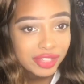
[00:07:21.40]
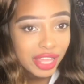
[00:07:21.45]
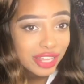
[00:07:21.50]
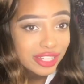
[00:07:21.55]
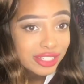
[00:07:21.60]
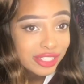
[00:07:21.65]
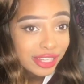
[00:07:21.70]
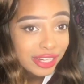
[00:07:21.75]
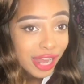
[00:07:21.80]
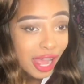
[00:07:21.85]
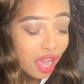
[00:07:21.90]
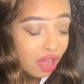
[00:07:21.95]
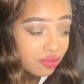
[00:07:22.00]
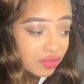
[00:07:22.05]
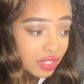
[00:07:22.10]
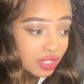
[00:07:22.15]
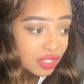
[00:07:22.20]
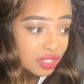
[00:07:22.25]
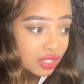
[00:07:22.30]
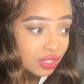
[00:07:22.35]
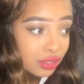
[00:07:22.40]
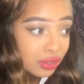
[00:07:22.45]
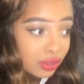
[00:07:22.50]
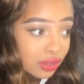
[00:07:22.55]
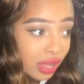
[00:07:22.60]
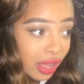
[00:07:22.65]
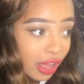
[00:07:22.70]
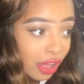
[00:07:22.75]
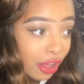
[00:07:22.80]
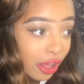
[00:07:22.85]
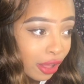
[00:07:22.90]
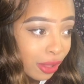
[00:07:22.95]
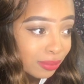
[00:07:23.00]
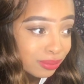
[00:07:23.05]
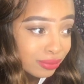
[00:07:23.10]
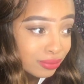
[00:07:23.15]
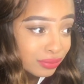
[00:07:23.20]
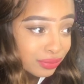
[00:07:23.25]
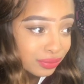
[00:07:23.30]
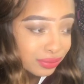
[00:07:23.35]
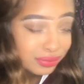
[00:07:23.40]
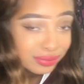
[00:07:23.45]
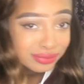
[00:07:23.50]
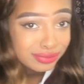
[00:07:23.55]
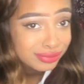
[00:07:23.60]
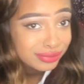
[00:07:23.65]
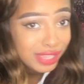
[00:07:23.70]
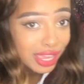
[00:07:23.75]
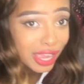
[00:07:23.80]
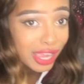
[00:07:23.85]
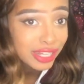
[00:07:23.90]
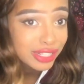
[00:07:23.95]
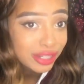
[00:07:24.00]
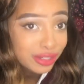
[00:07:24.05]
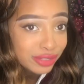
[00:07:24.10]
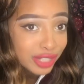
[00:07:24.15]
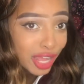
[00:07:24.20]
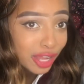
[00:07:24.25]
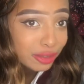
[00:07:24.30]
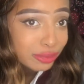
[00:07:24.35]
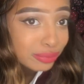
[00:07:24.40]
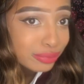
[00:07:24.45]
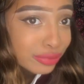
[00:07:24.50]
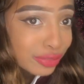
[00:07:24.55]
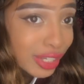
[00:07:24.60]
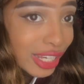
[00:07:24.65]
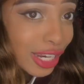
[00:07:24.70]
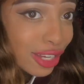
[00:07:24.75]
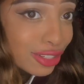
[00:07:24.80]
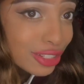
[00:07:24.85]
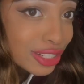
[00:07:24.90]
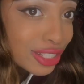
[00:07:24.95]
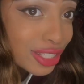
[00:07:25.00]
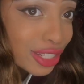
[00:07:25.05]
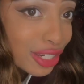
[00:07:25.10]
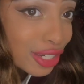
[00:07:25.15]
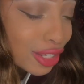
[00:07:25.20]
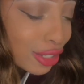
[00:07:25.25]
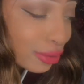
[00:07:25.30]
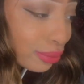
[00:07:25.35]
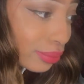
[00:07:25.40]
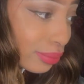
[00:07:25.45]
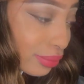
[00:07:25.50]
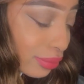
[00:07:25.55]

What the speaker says: that's gonna have to do. I don't know what else to do.